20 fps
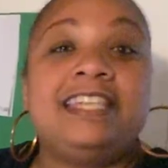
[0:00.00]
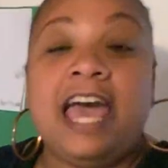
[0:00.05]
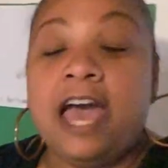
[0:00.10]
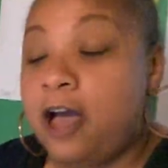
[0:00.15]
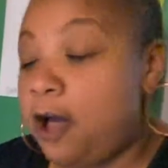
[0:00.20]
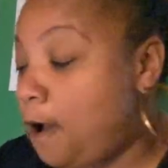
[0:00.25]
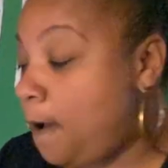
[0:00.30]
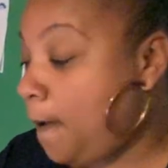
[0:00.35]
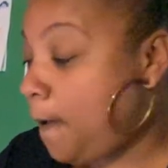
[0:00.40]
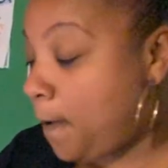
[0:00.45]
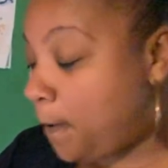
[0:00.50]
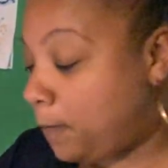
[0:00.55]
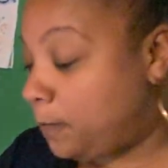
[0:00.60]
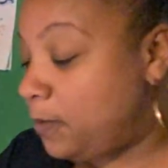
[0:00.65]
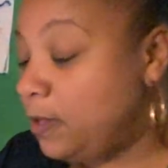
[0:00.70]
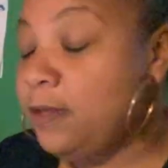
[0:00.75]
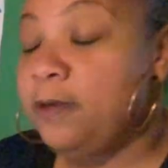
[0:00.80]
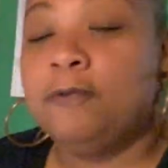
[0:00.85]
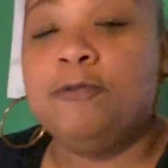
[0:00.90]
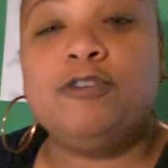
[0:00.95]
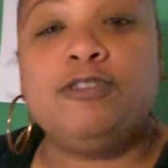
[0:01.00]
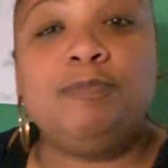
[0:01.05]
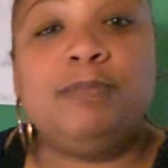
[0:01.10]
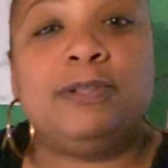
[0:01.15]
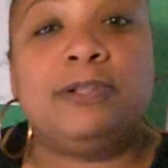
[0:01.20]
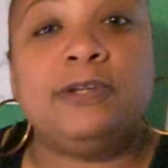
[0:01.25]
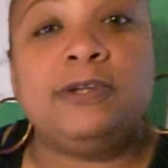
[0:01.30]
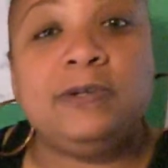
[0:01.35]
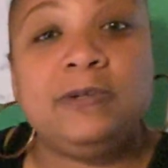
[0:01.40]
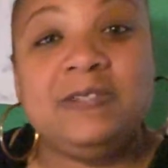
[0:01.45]
at home with
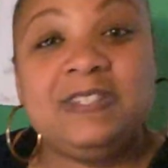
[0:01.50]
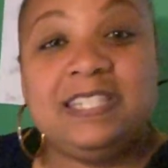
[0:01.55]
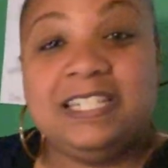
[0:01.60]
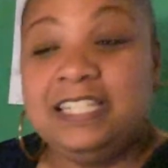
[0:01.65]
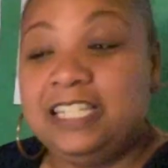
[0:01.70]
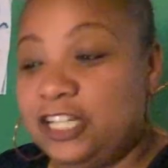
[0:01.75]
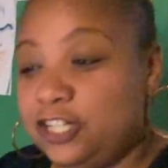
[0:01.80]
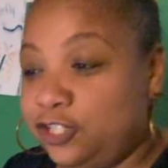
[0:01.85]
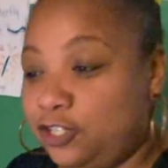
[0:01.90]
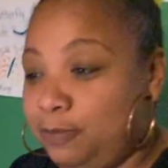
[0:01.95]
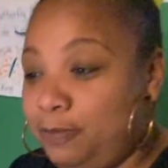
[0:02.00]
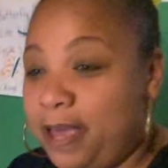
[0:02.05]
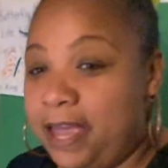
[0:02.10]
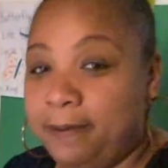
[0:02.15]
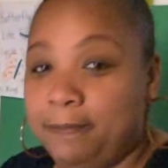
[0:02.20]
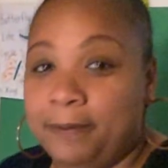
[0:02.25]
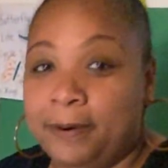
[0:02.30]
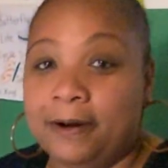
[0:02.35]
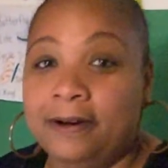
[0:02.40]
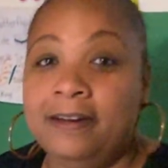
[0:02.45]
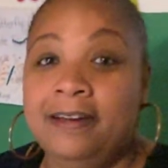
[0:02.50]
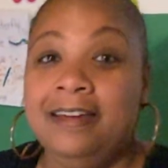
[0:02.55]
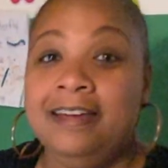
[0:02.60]
balloons and tissue paper.